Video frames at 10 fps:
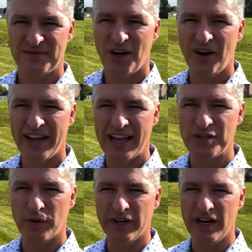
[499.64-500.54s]
All right, guys,
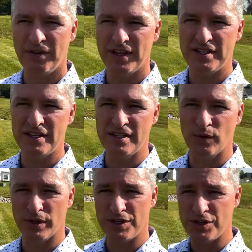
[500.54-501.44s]
over here, this is the
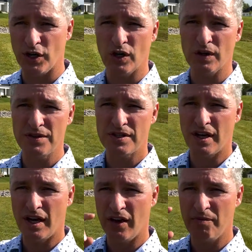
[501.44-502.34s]
reserves
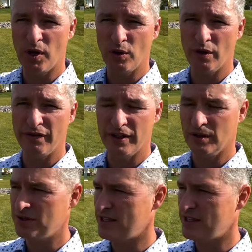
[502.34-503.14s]
of Polo Fields.